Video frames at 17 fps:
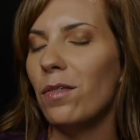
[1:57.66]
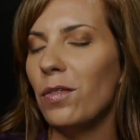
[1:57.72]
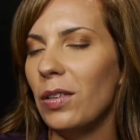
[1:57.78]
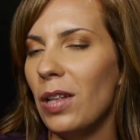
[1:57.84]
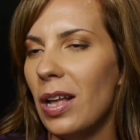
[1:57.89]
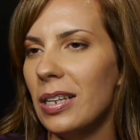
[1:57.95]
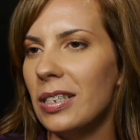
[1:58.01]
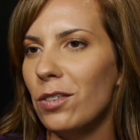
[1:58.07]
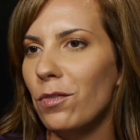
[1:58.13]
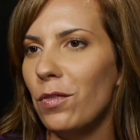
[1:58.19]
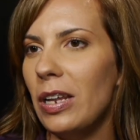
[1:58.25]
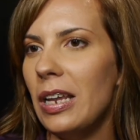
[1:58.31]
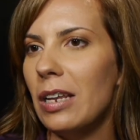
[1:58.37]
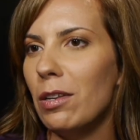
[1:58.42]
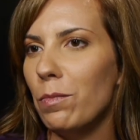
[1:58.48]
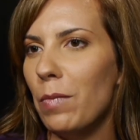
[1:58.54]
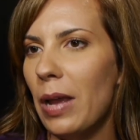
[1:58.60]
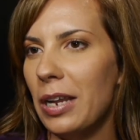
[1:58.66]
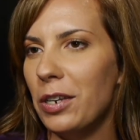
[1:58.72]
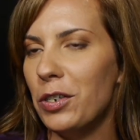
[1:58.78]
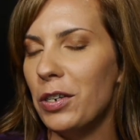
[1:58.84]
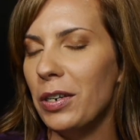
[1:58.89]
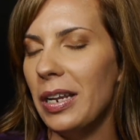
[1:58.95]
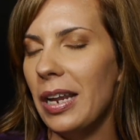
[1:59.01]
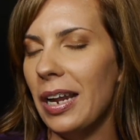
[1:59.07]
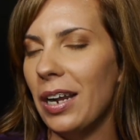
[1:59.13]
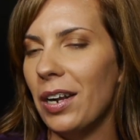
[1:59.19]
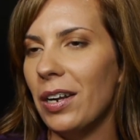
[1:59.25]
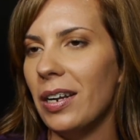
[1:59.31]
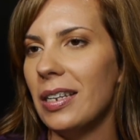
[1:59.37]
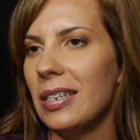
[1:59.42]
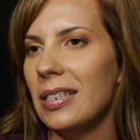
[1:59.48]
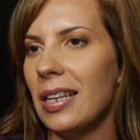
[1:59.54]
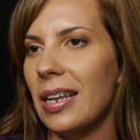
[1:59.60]
philosophy in patient care
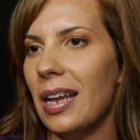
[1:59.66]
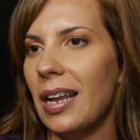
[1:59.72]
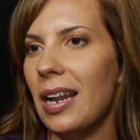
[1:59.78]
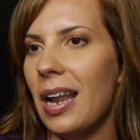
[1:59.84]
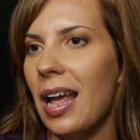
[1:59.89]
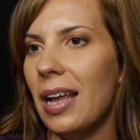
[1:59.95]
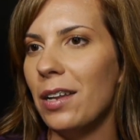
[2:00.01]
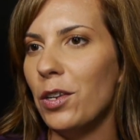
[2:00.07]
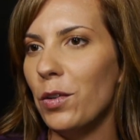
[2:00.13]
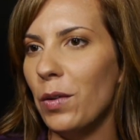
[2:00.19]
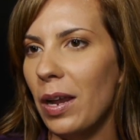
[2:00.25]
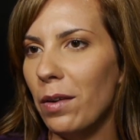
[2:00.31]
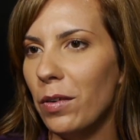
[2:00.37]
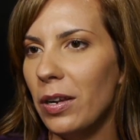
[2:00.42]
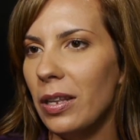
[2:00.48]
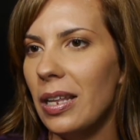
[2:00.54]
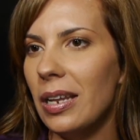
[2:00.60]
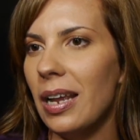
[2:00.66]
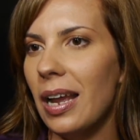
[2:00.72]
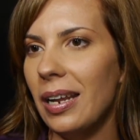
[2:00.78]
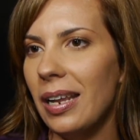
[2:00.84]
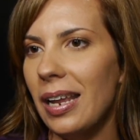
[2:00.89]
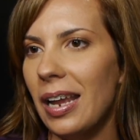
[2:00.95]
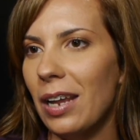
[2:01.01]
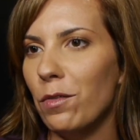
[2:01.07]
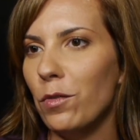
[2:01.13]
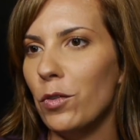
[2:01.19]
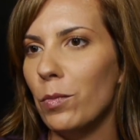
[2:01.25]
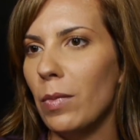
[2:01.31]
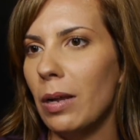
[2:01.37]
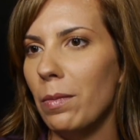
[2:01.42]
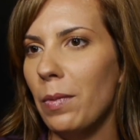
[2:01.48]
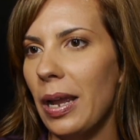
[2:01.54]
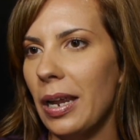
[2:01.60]
is that I do everything I can for
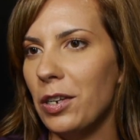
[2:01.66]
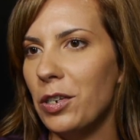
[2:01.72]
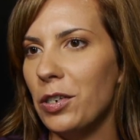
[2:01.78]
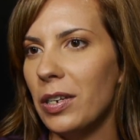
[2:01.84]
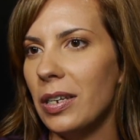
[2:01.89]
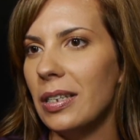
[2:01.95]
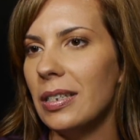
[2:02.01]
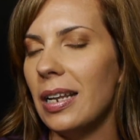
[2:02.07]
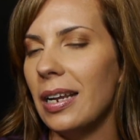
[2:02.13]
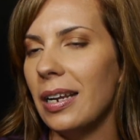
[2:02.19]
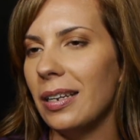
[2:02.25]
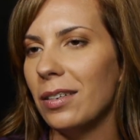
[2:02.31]
my patients. I